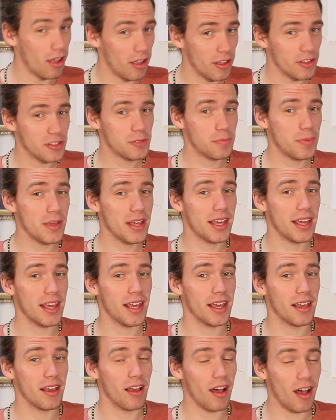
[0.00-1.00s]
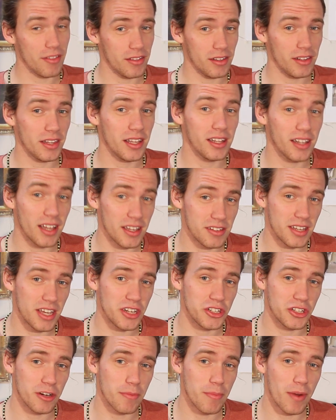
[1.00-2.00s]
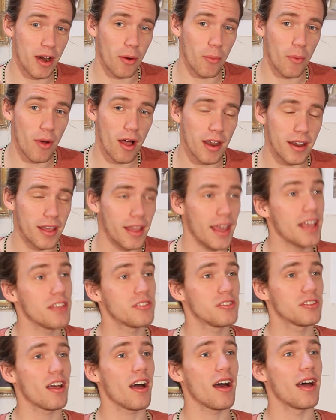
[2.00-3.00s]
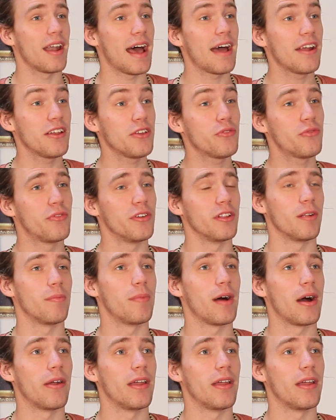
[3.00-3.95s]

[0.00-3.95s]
Speaking on the legalization of marijuana, hey Scott, how do you feel about